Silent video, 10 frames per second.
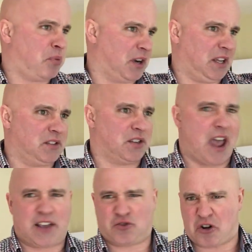putting
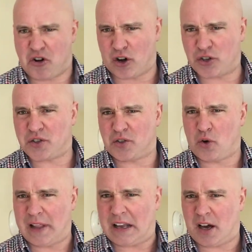into extra nurses and
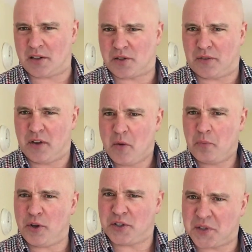all that kind of stuff.
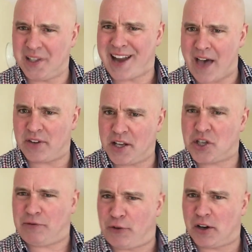But you still have an
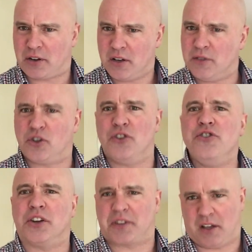itchy foot. You've
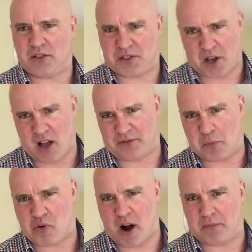done nothing to solve
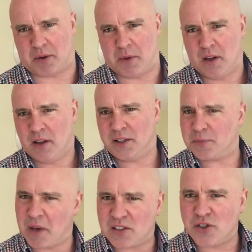the problem.
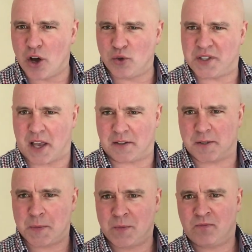This makes no
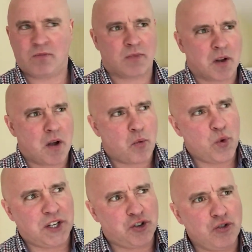sense.
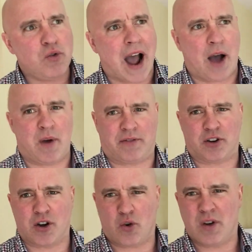We do, however,
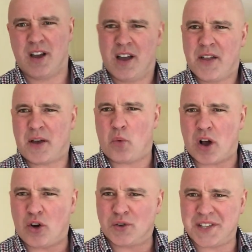know that
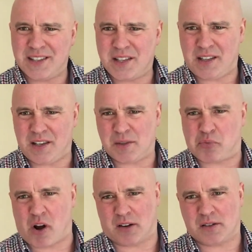what goes into these
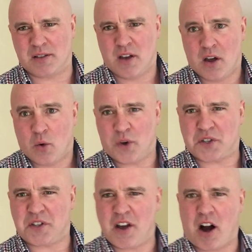products, which
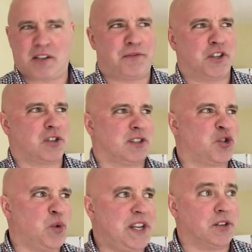is the artificial
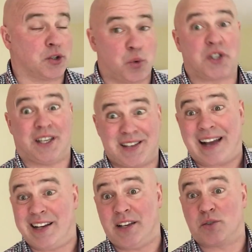sweeteners, which
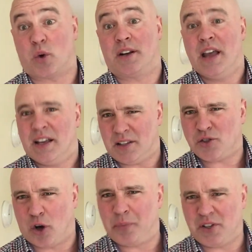exactly is what these
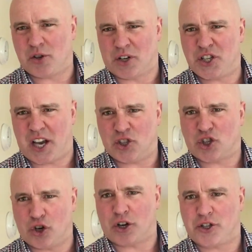companies are going to change
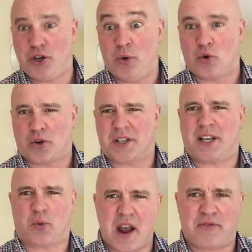sugar to in order to
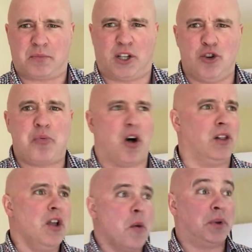get away from the
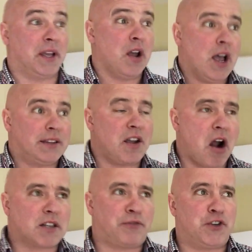loophole. But the
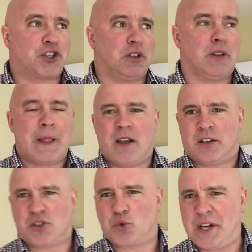artificial
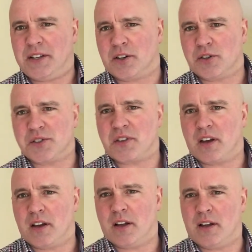sweeteners,
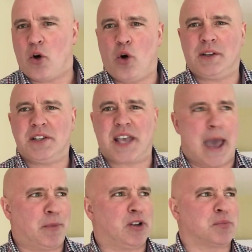all these
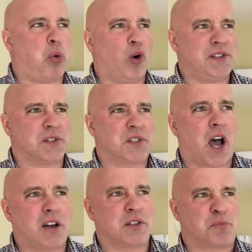chemicals, poisons,
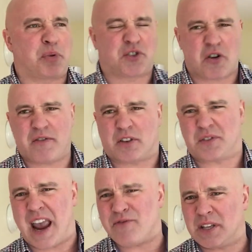toxins,
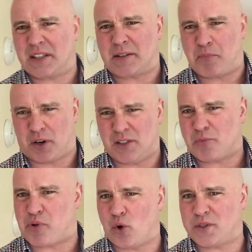preservatives, everything that they put
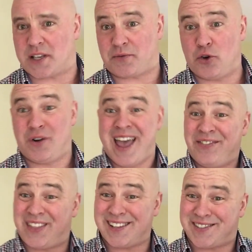into processed food,
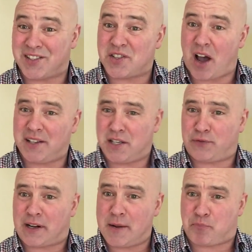this is
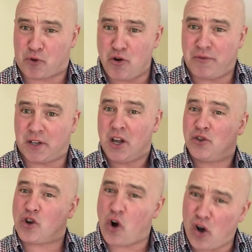scientifically proven
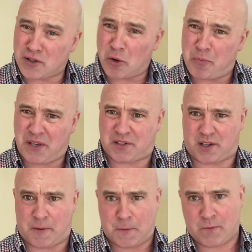to cause
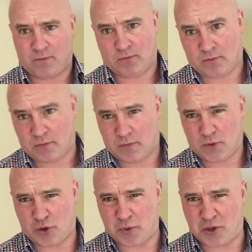obesity.
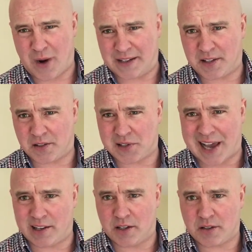Do we do anything to
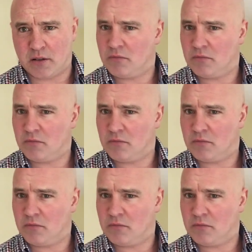tackle it?